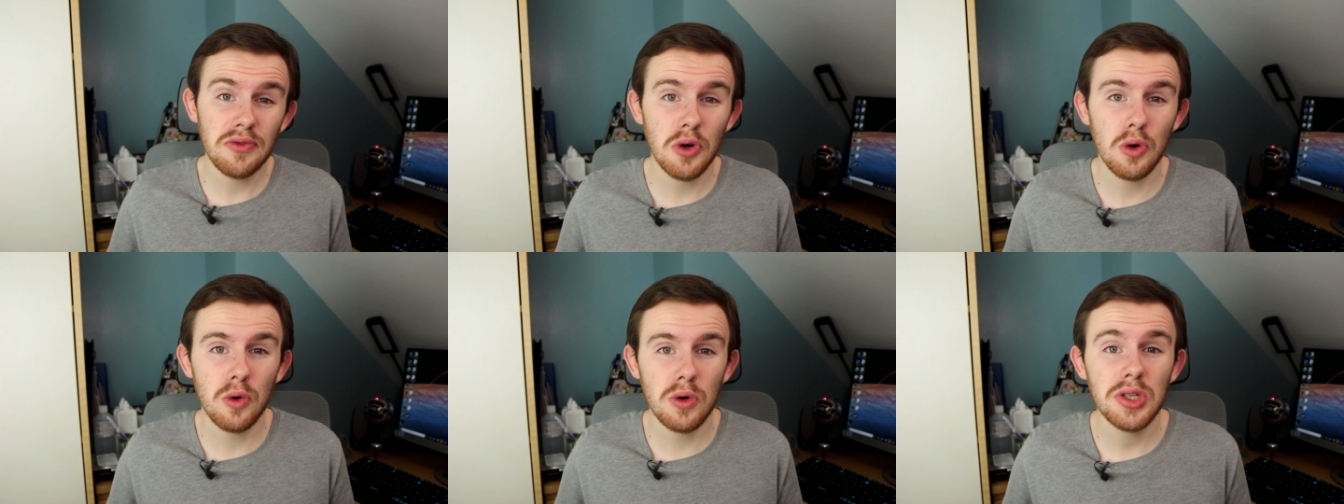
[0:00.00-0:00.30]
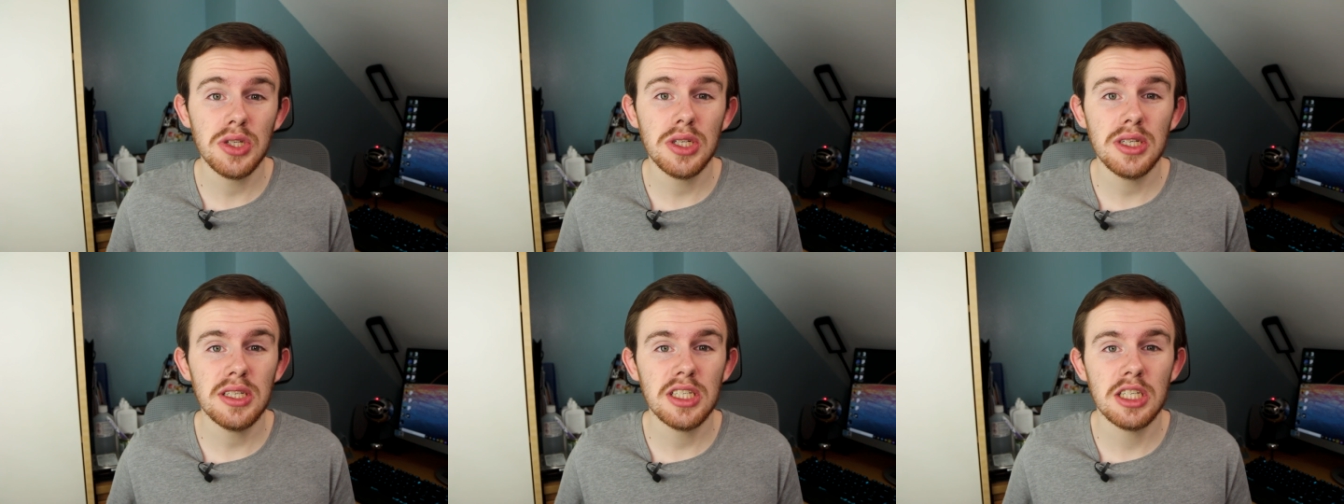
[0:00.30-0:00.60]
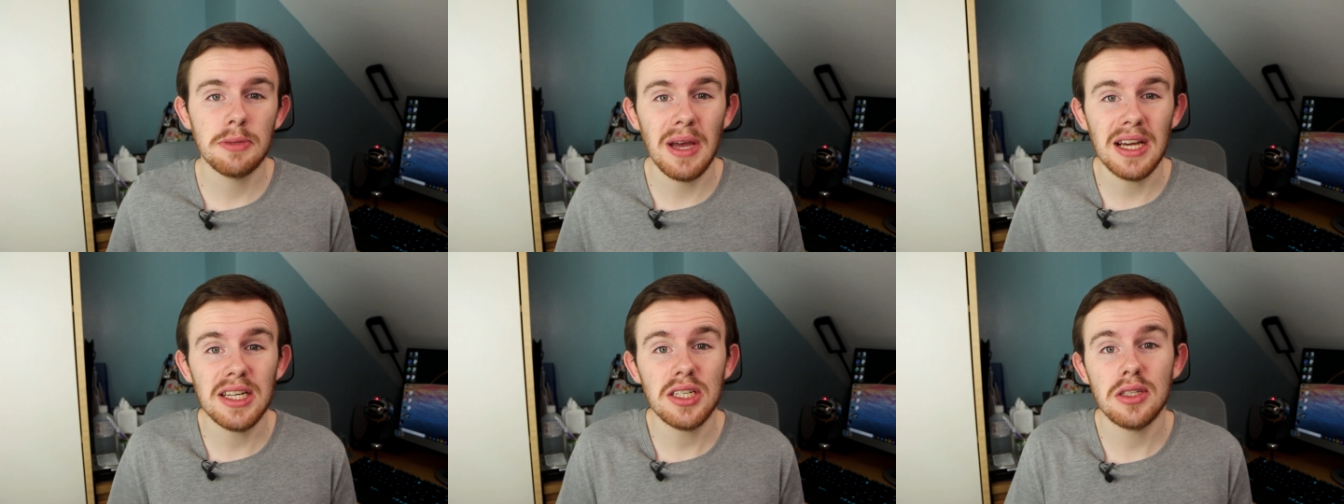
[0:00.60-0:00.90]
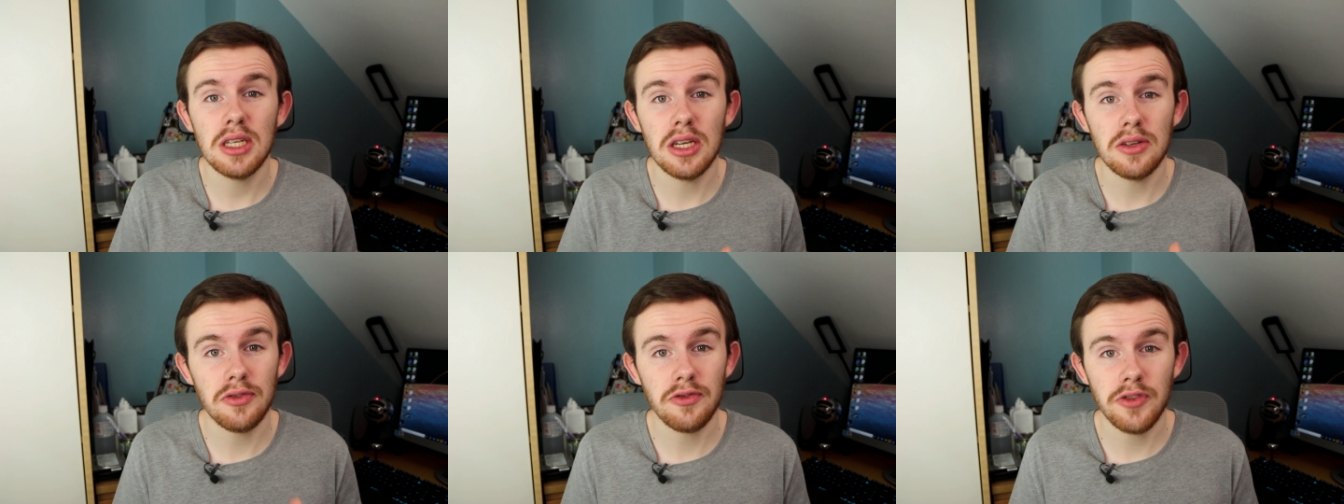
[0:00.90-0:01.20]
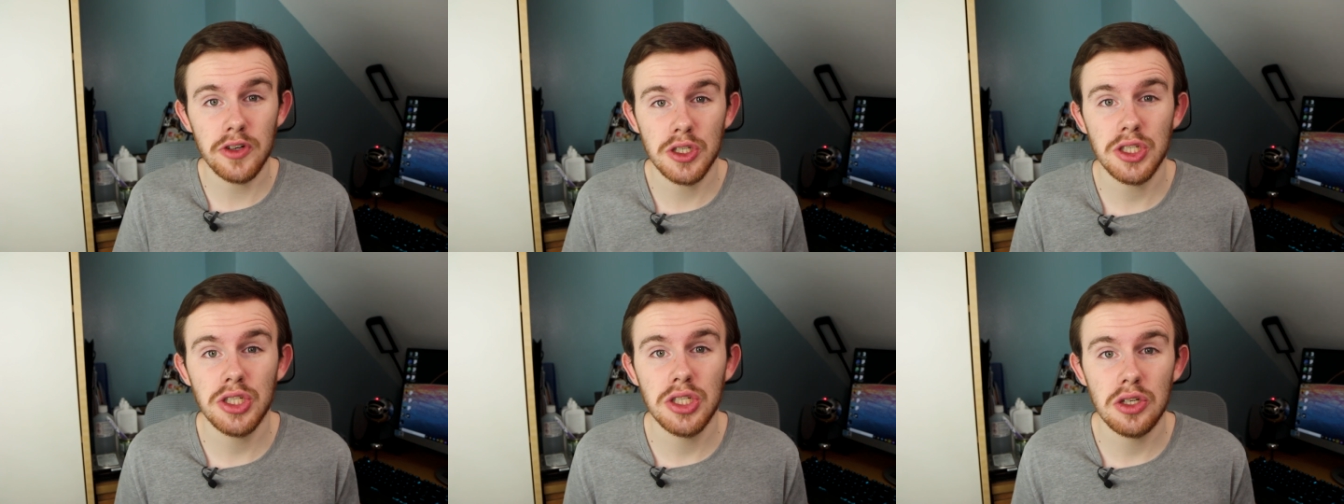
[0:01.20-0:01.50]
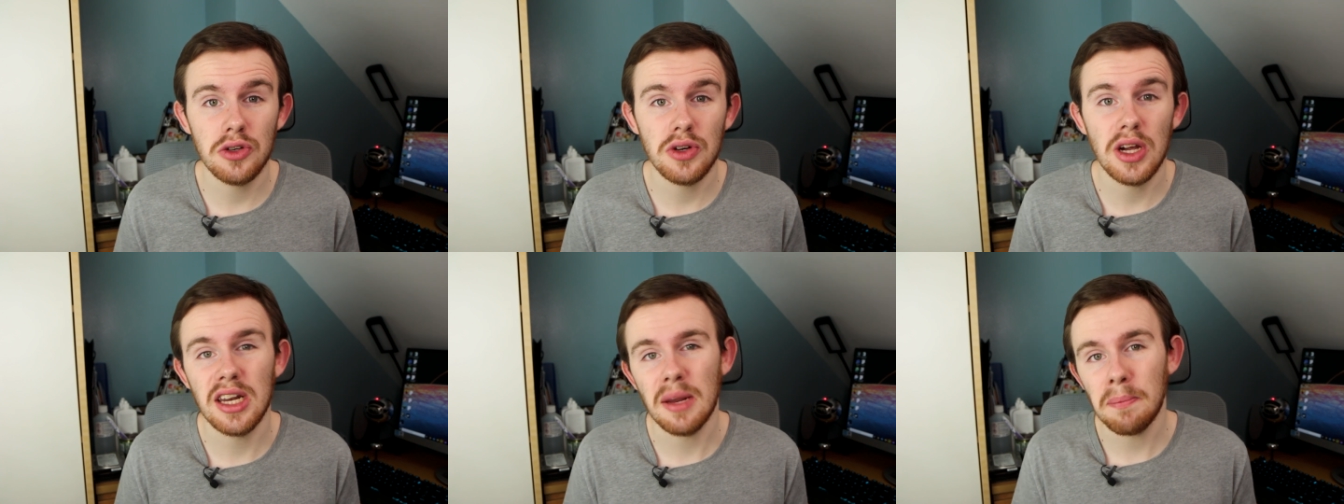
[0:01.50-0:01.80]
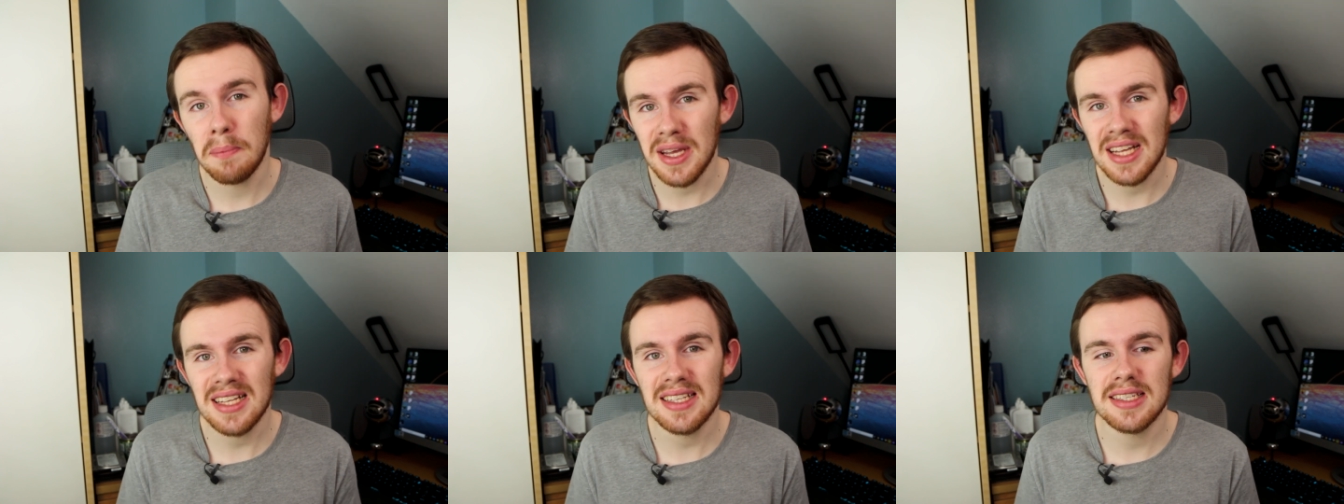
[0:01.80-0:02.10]
of courses, especially in first year and
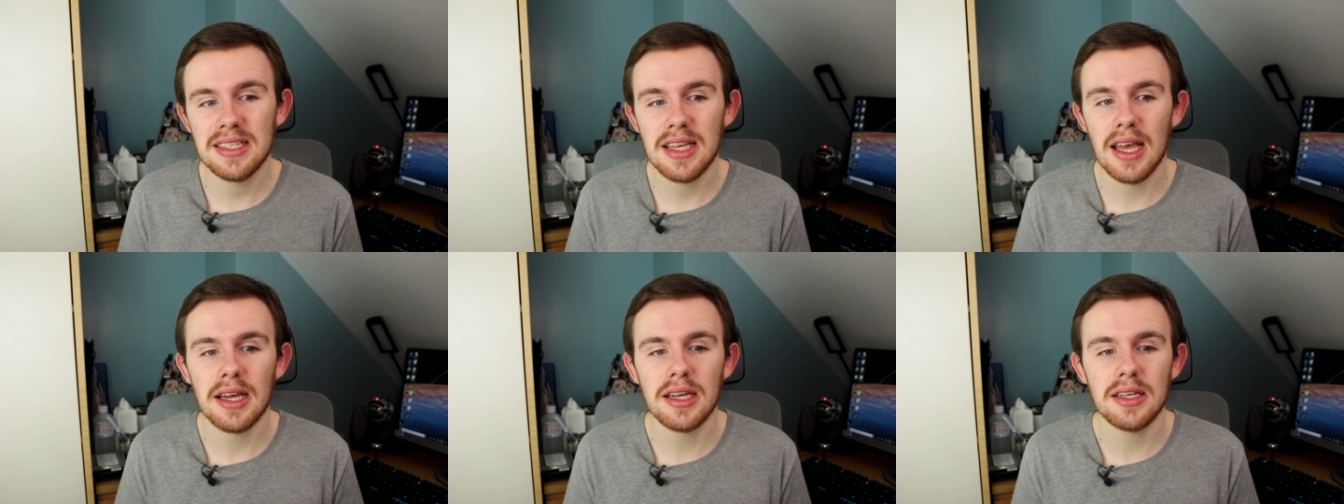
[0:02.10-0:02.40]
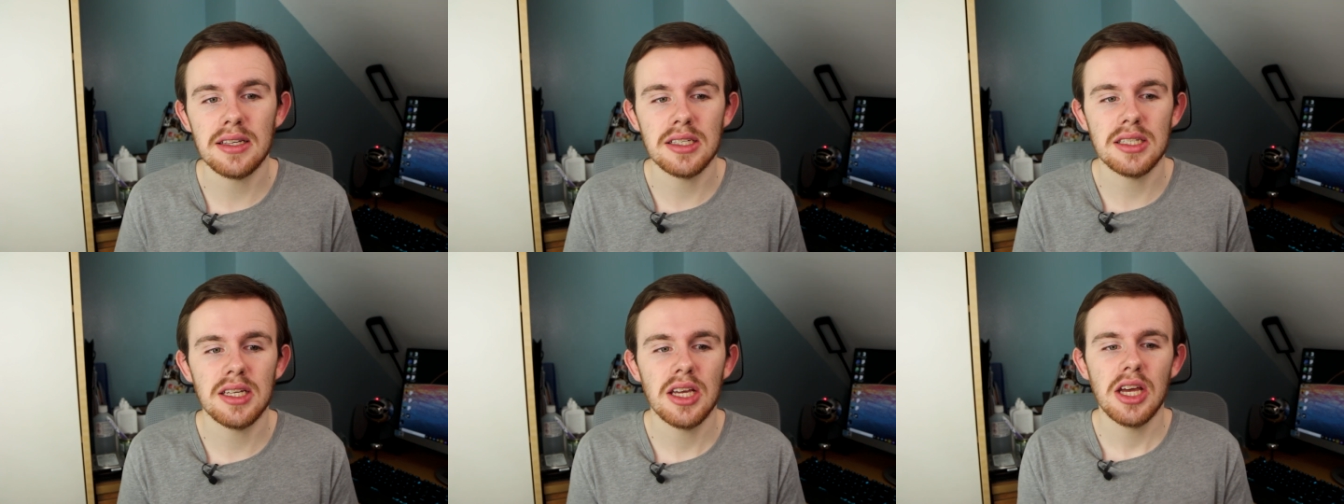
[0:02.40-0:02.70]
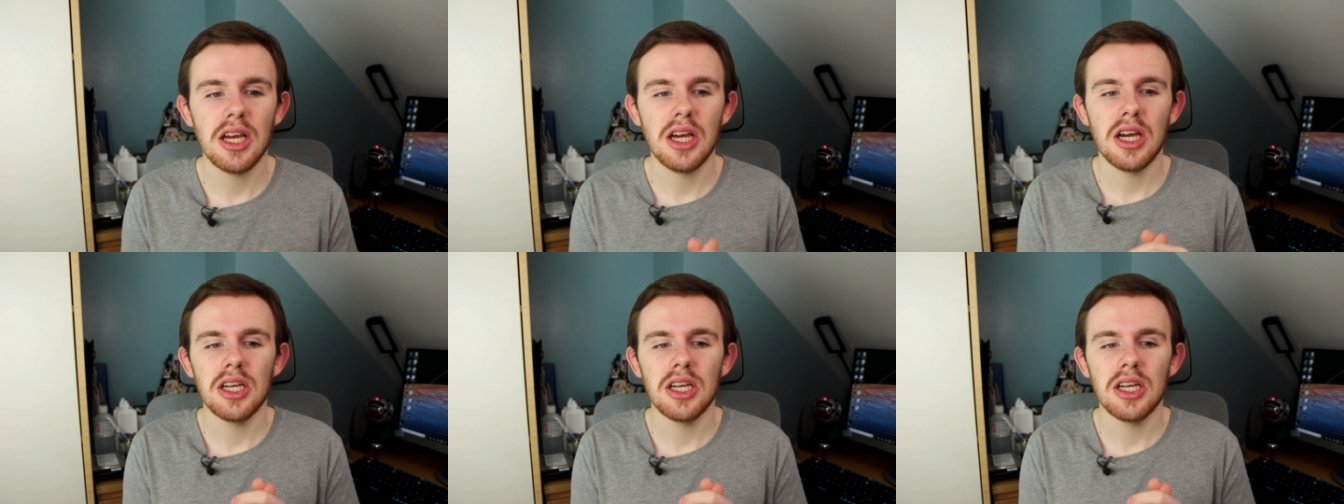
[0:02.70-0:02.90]
a bit in second,